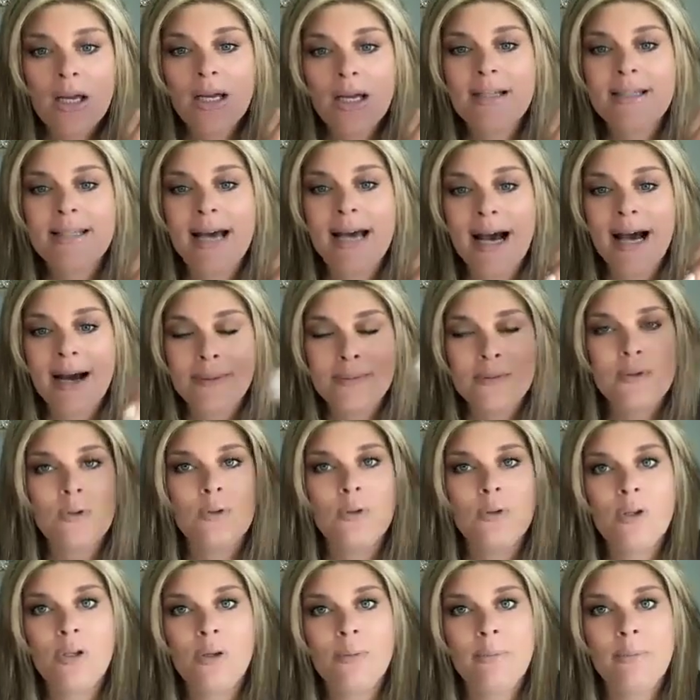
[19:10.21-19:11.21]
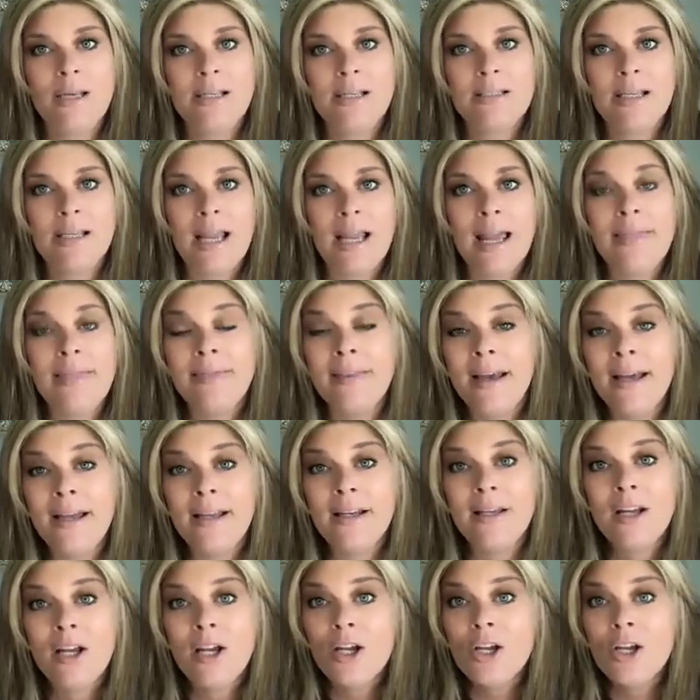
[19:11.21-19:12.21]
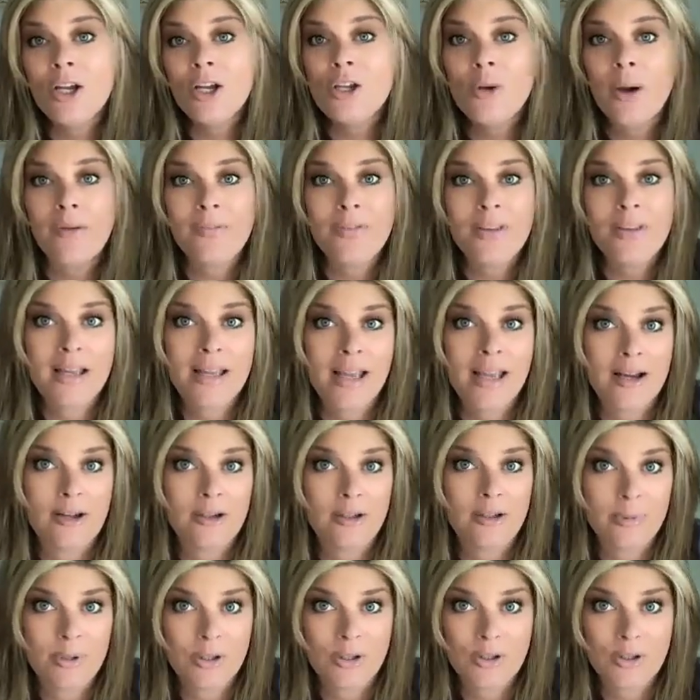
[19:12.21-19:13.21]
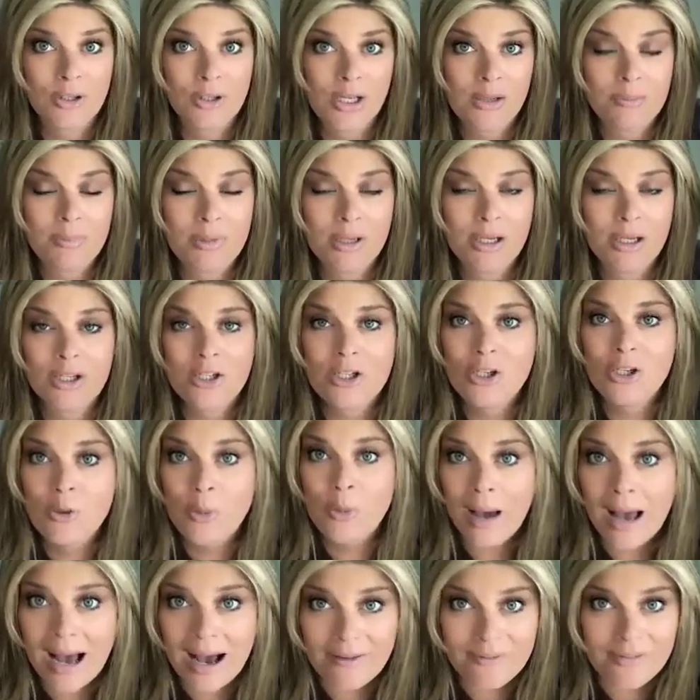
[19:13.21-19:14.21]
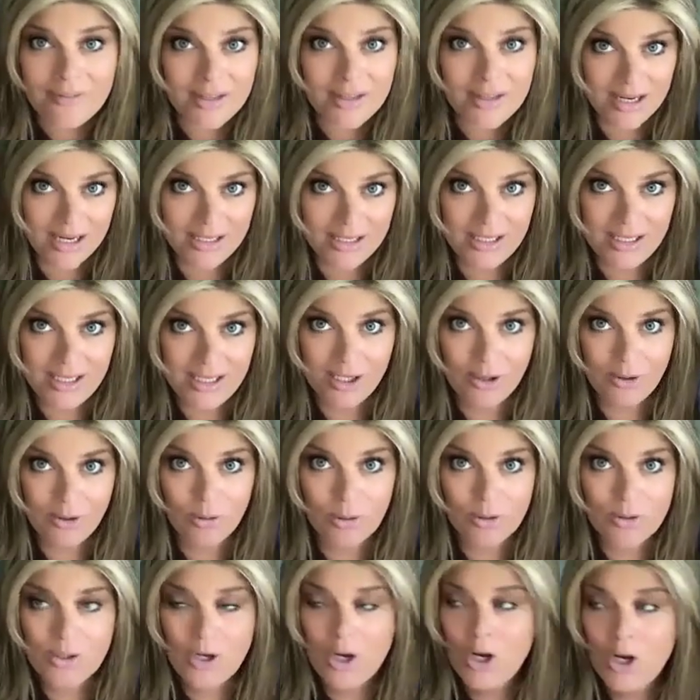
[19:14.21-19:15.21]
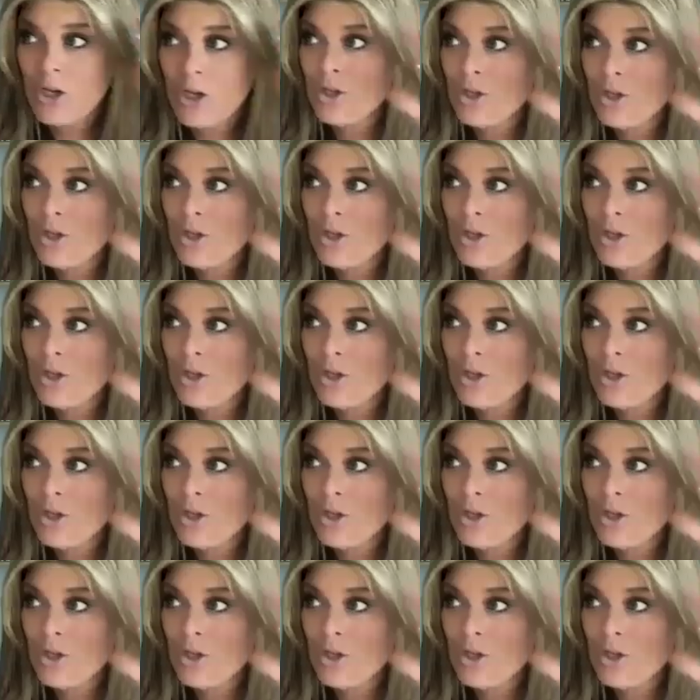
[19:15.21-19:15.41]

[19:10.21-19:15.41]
It's absolutely amazing. And then you have the accountability because you have the 90-day goals.